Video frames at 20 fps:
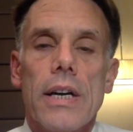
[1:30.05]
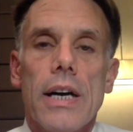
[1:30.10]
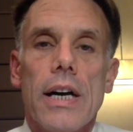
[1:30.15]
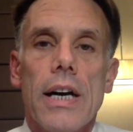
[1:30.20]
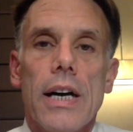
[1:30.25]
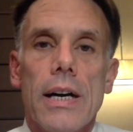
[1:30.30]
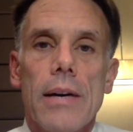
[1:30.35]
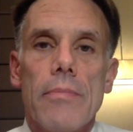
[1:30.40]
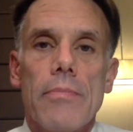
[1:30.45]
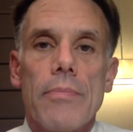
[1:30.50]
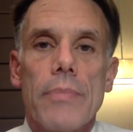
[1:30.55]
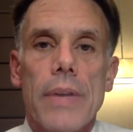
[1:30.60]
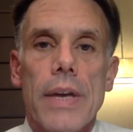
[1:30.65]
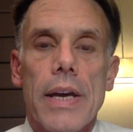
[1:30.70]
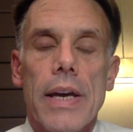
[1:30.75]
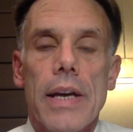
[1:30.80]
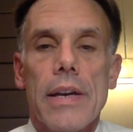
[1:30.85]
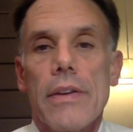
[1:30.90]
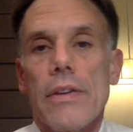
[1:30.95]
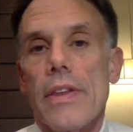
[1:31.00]

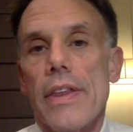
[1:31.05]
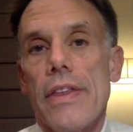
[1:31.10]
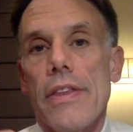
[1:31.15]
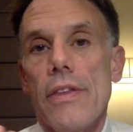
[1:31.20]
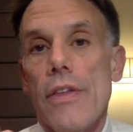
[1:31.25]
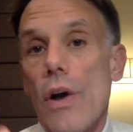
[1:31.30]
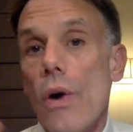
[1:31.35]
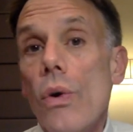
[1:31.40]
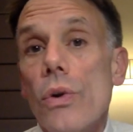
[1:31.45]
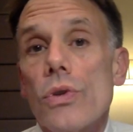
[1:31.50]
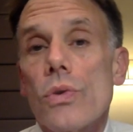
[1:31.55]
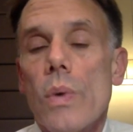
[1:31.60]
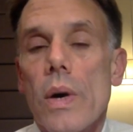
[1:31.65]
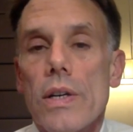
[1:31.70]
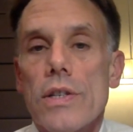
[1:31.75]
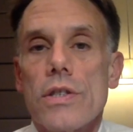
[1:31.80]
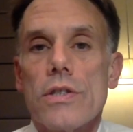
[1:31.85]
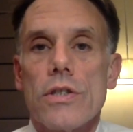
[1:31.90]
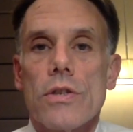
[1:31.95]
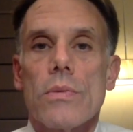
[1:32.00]
And those
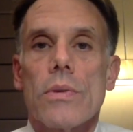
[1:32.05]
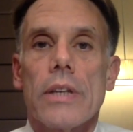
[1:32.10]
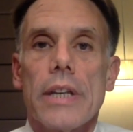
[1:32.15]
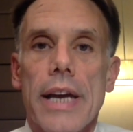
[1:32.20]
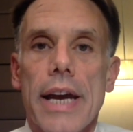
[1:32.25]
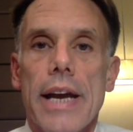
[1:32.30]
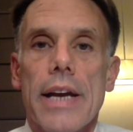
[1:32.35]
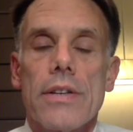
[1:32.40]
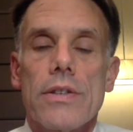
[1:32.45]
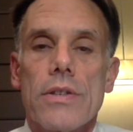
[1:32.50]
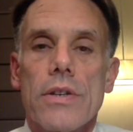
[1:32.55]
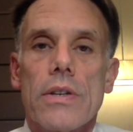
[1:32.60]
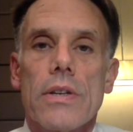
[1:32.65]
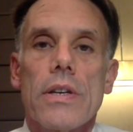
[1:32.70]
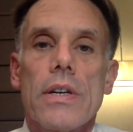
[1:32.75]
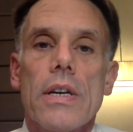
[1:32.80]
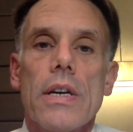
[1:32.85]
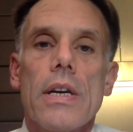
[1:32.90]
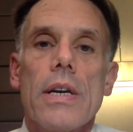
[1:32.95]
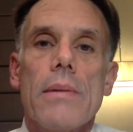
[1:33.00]
questions are really answered
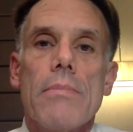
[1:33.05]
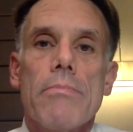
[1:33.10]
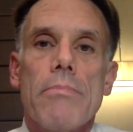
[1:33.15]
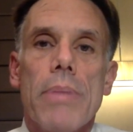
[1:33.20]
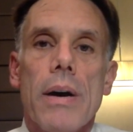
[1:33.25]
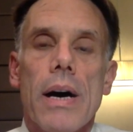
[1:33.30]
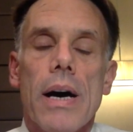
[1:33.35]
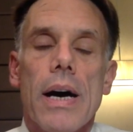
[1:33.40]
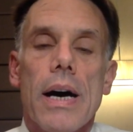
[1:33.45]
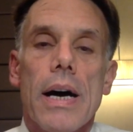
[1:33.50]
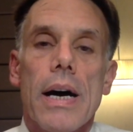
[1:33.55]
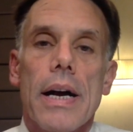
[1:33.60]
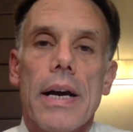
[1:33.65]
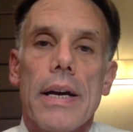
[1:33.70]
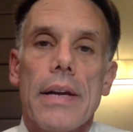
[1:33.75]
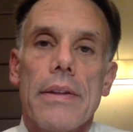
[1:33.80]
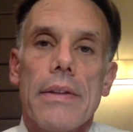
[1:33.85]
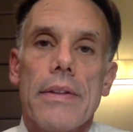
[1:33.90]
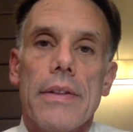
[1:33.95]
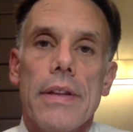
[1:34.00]

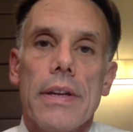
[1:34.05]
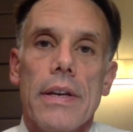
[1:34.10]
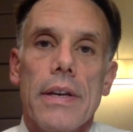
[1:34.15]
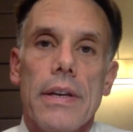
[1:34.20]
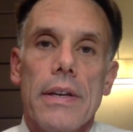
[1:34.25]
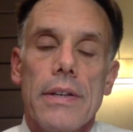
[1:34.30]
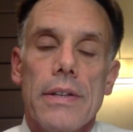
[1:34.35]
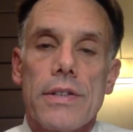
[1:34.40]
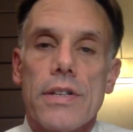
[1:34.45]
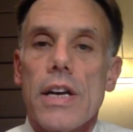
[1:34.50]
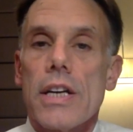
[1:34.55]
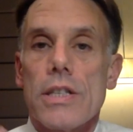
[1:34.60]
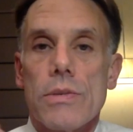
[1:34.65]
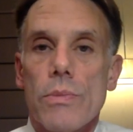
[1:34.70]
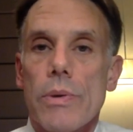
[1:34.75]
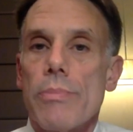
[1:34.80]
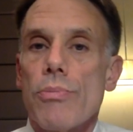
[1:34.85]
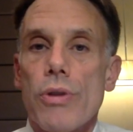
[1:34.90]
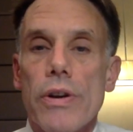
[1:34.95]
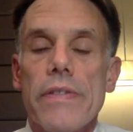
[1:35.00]
by the discussion
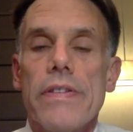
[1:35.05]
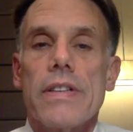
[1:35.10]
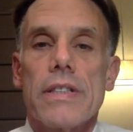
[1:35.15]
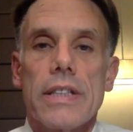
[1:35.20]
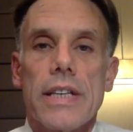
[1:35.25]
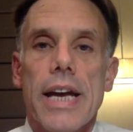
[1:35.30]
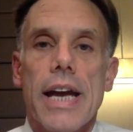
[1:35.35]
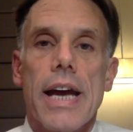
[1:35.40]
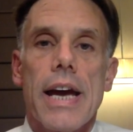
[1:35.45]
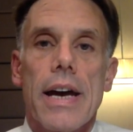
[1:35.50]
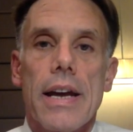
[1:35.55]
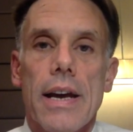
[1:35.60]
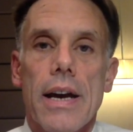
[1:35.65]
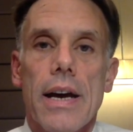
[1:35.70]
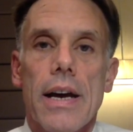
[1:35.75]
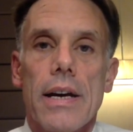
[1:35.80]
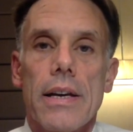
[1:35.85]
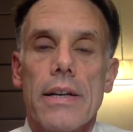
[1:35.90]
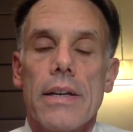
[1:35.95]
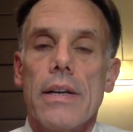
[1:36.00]
we previously had
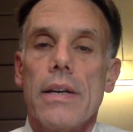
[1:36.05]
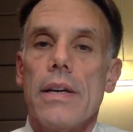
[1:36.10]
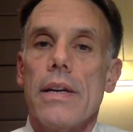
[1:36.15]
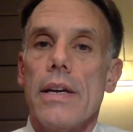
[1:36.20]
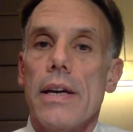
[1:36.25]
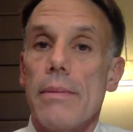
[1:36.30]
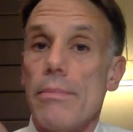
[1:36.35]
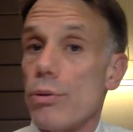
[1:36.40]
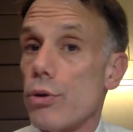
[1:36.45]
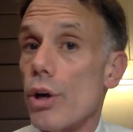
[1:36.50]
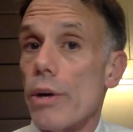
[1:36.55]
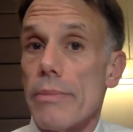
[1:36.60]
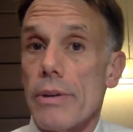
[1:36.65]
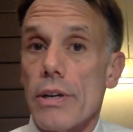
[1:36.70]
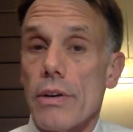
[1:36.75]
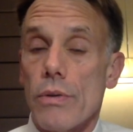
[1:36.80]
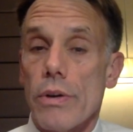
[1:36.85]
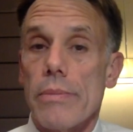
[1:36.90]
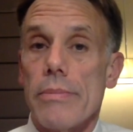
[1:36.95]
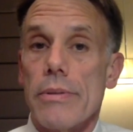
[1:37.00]
on employment
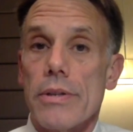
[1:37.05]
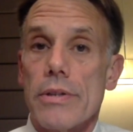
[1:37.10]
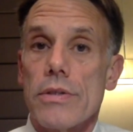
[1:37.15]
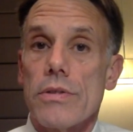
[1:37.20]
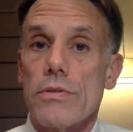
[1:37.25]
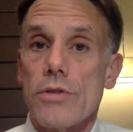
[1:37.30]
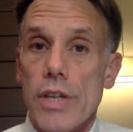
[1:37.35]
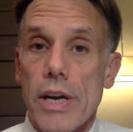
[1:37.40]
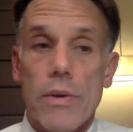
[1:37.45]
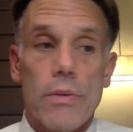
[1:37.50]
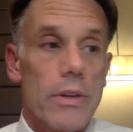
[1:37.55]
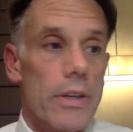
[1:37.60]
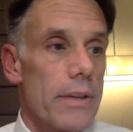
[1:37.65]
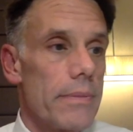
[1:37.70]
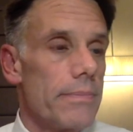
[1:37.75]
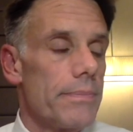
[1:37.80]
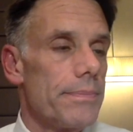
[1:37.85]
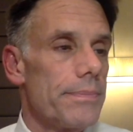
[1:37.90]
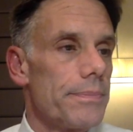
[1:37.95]
agreements generally.